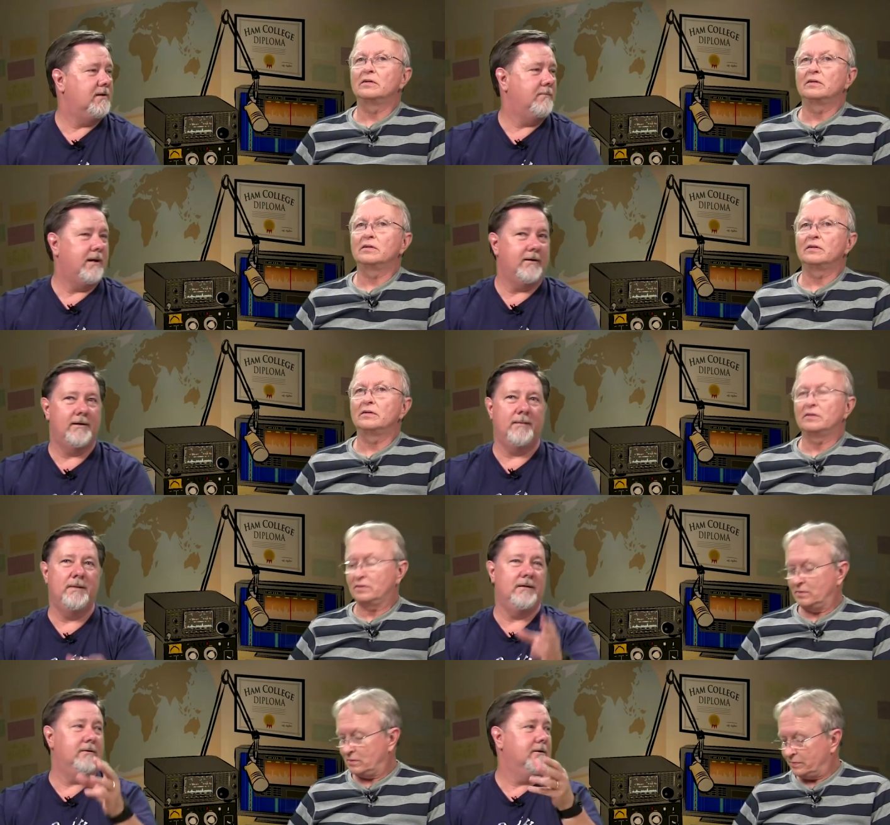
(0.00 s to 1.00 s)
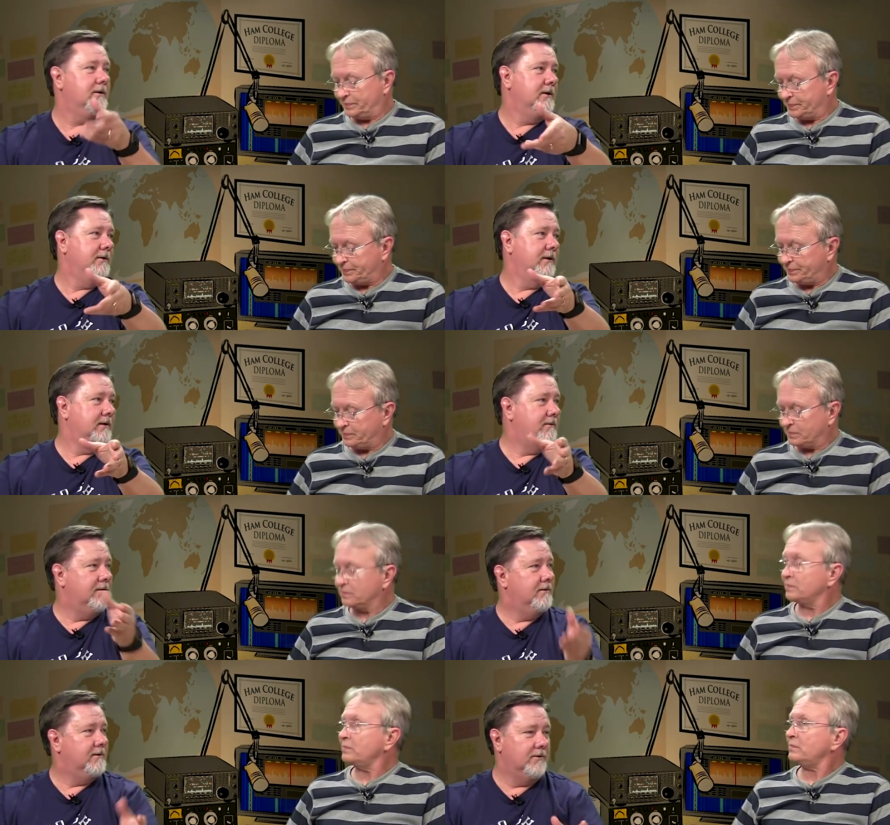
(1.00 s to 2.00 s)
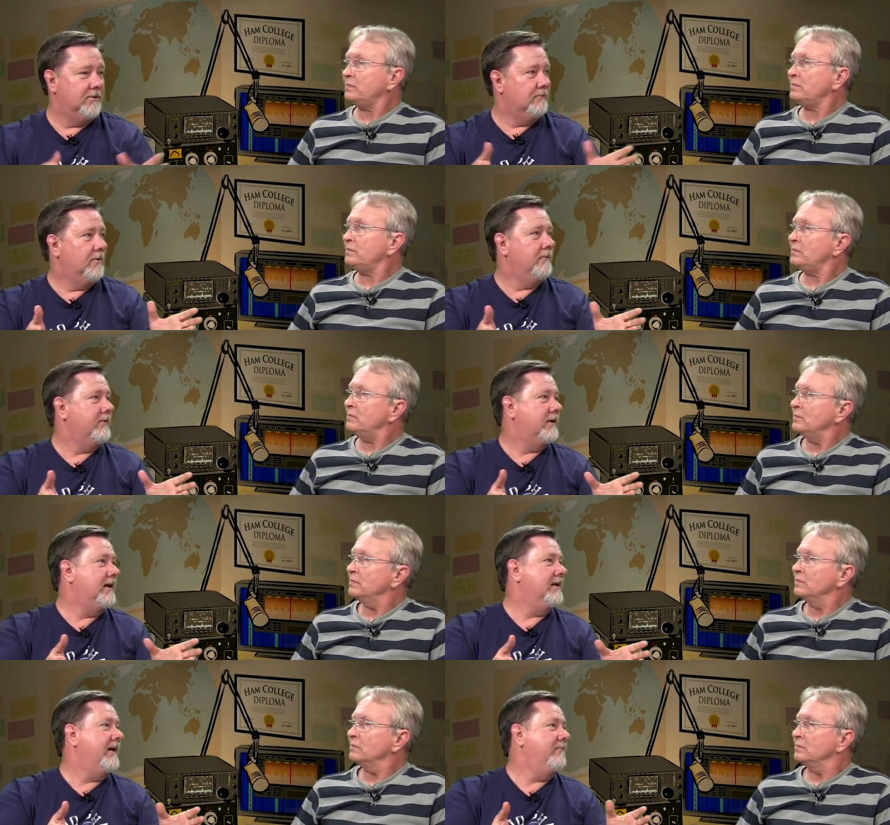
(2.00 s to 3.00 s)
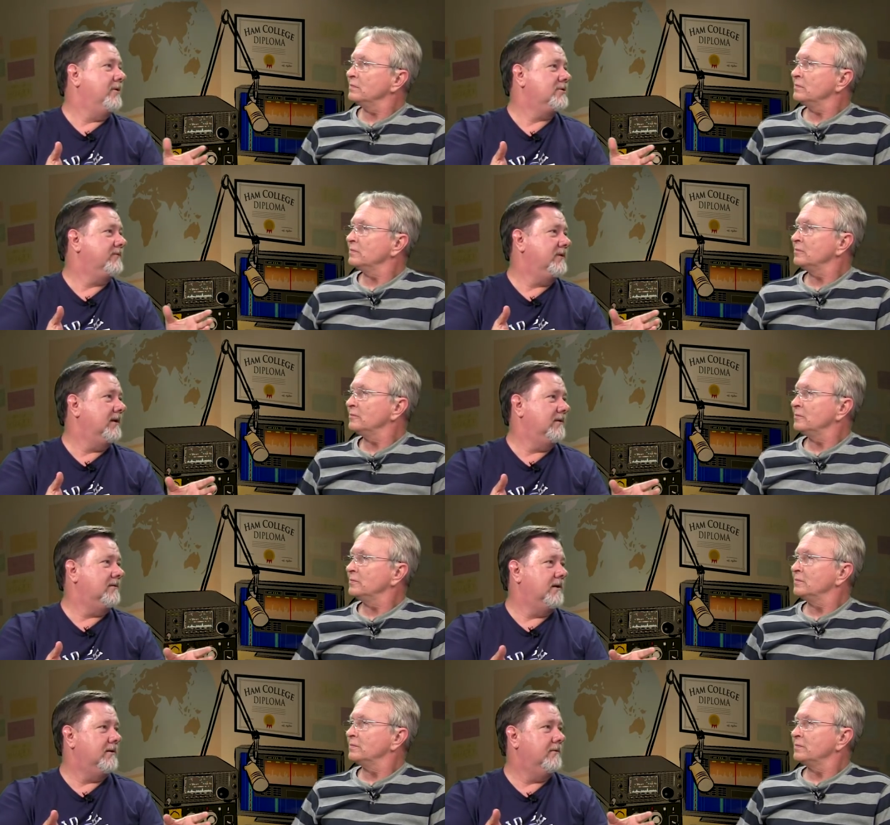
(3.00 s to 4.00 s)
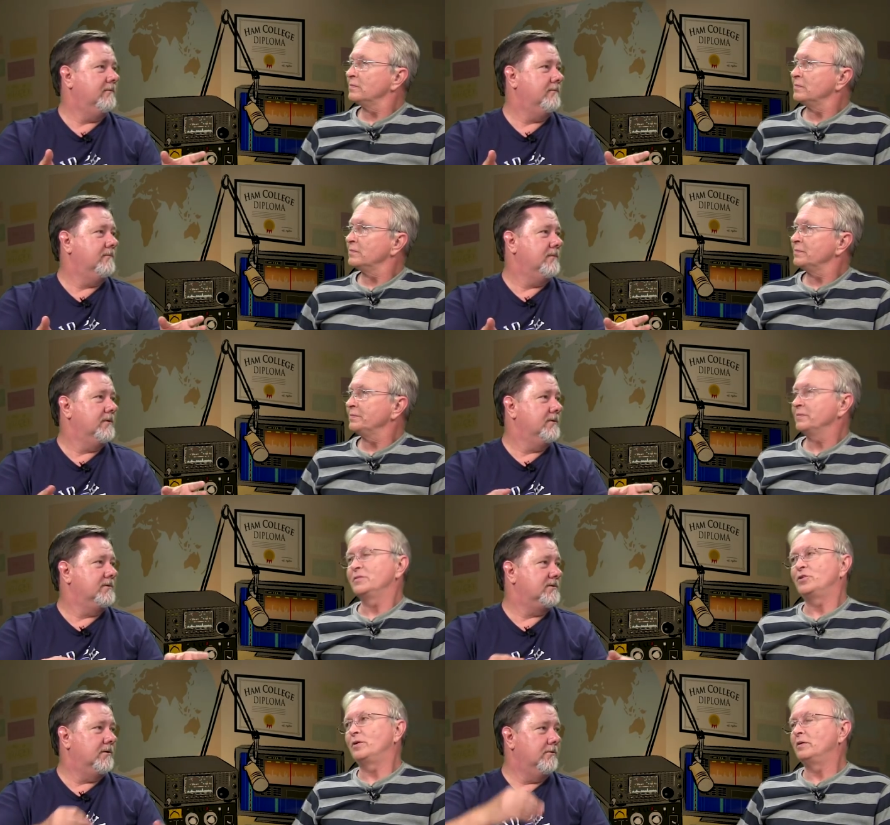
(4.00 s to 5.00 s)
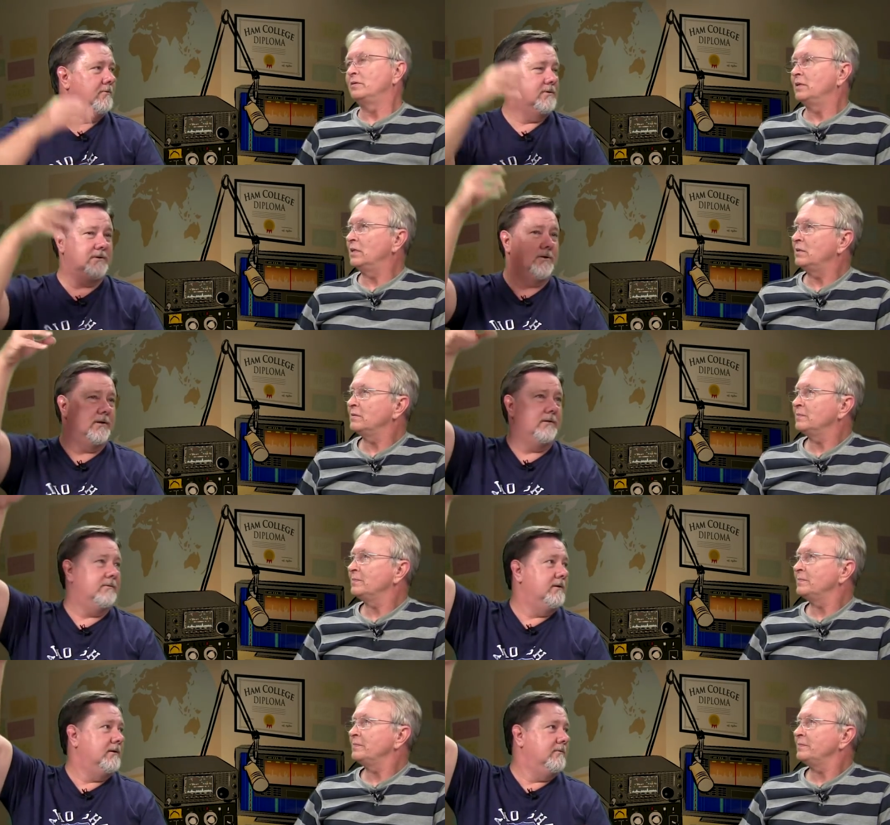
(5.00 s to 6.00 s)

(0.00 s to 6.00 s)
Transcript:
Speaker 1: about it, I mean, he, the little rover can't have much of an antenna. So True, it's yeah. going to